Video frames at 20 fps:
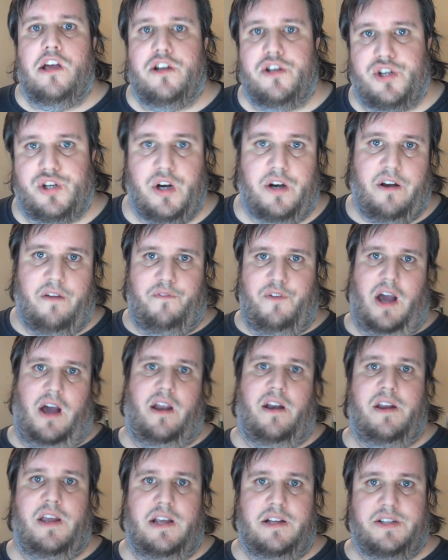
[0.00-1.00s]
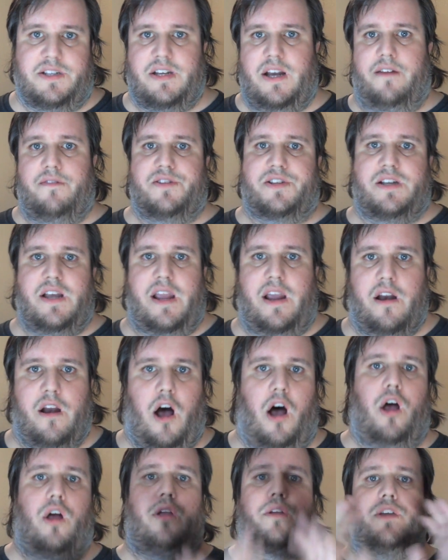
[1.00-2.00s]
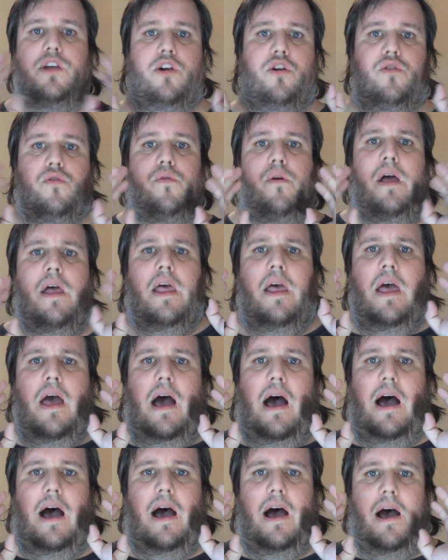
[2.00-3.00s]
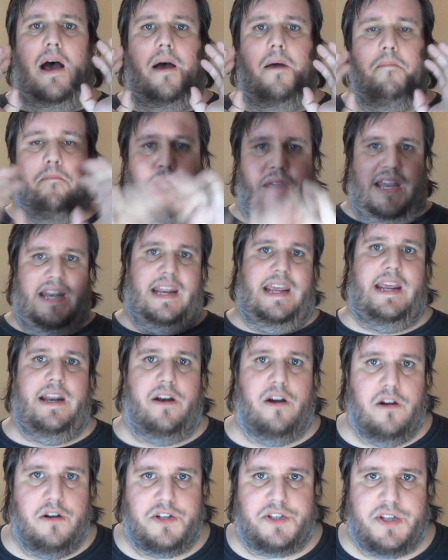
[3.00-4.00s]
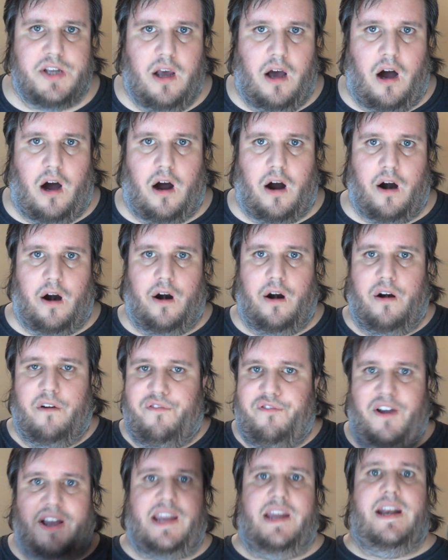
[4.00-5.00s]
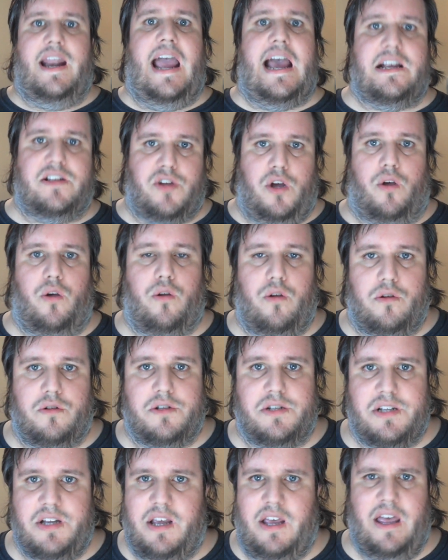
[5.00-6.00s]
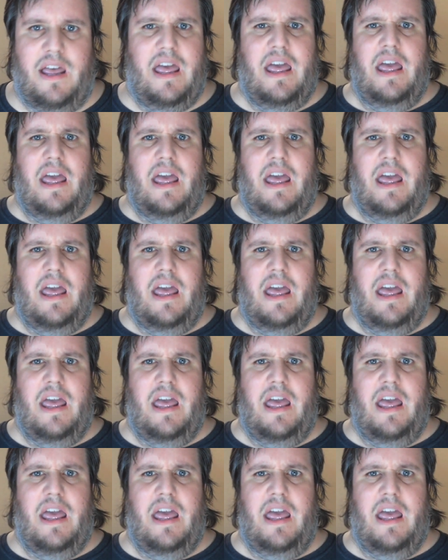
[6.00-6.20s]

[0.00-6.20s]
should have done, instead of saying all you meat eaters are fucking assholes,